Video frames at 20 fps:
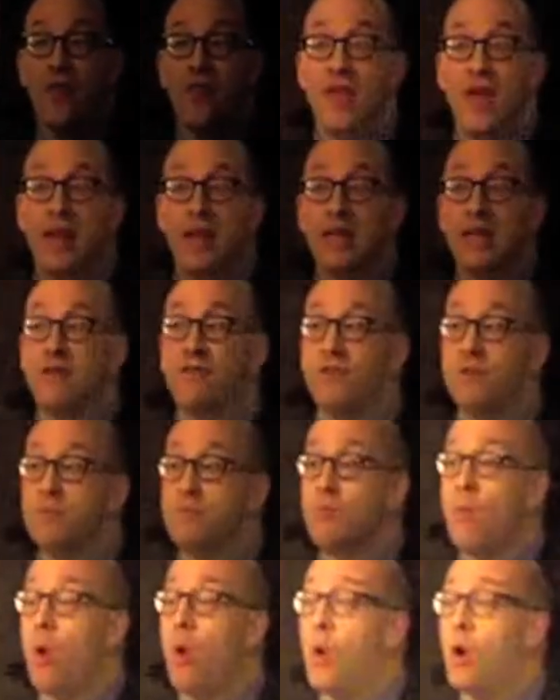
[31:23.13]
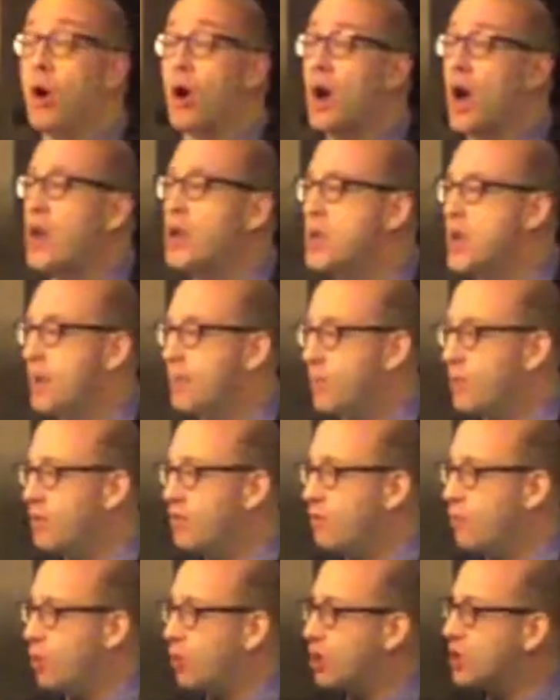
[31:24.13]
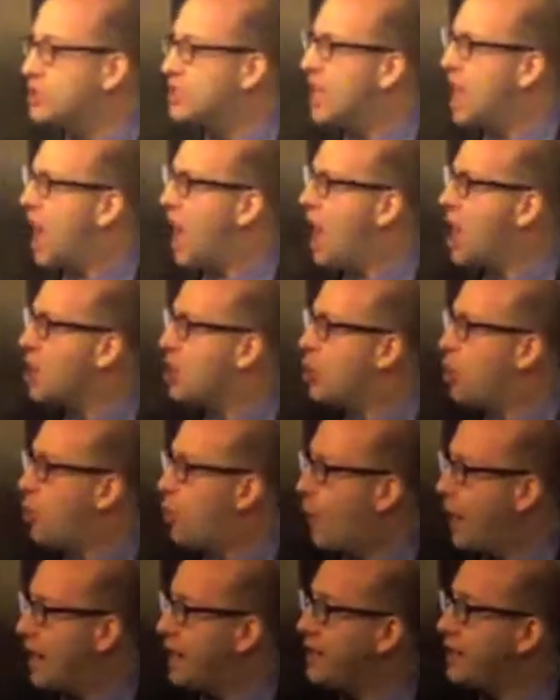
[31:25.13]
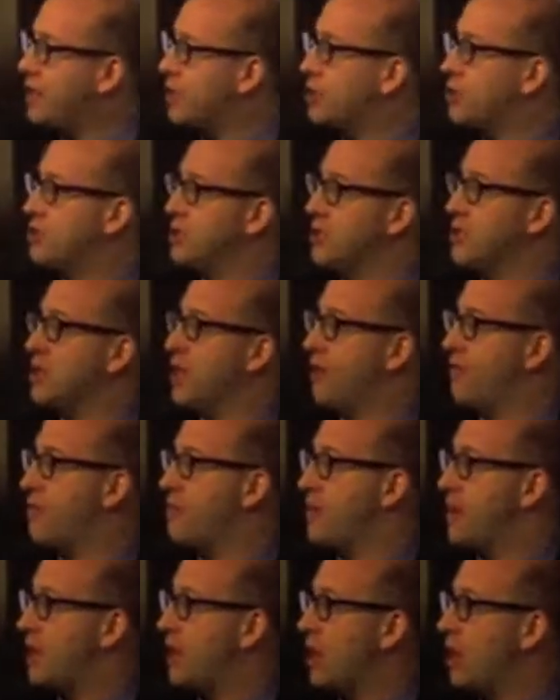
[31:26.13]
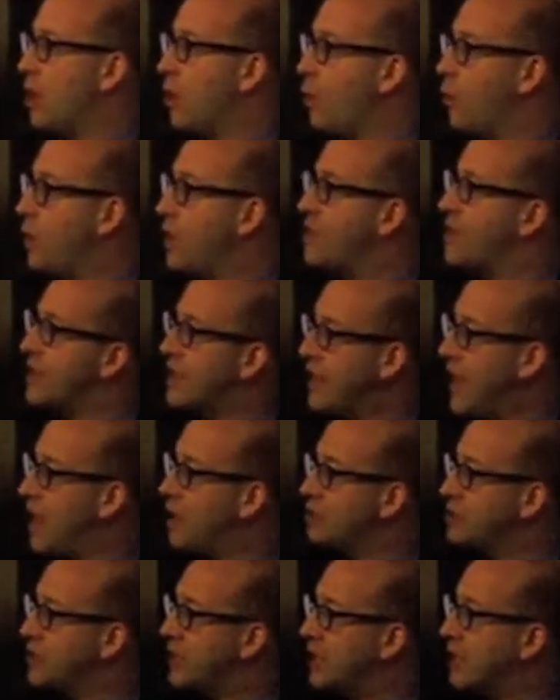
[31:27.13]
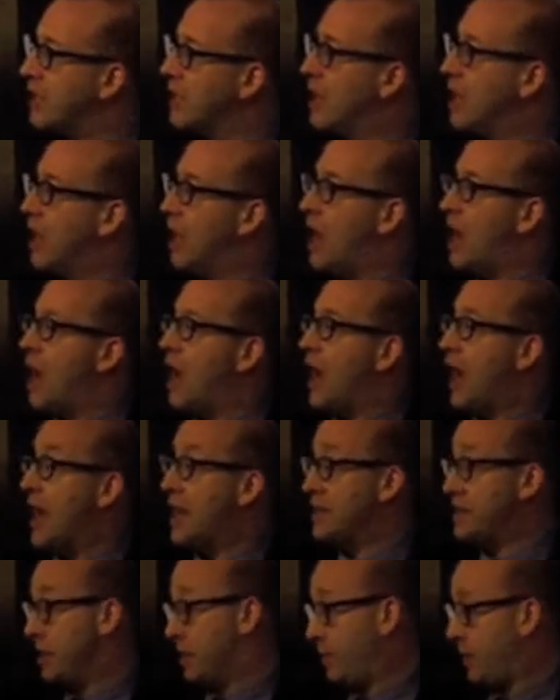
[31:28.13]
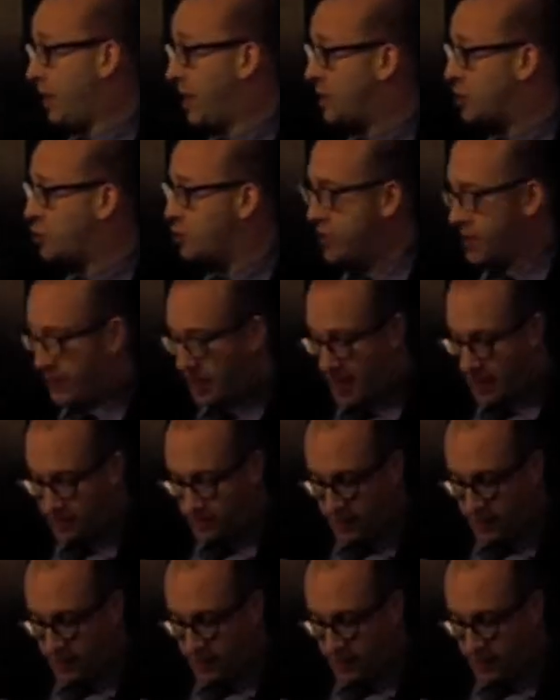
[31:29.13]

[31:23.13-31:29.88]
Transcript: And then even more, a number of works equating good government with accounting and double entry